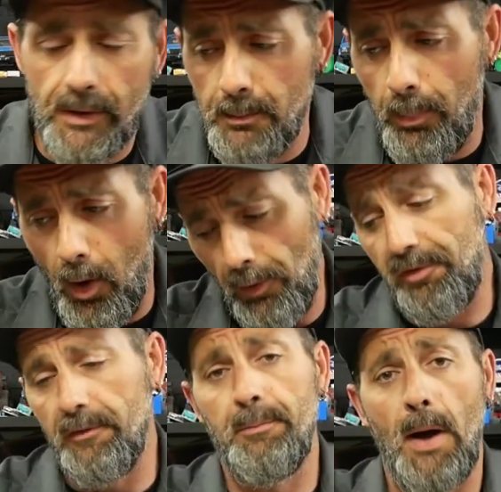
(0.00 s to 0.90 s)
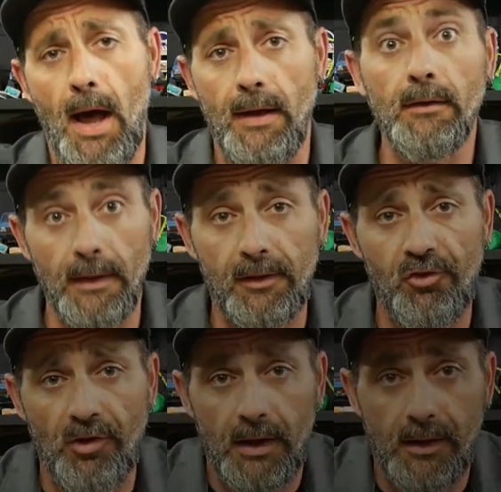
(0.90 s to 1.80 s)
impulsive buy. Let's
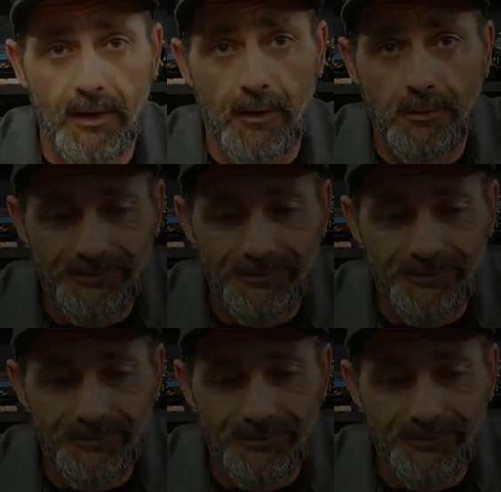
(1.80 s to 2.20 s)
check it out.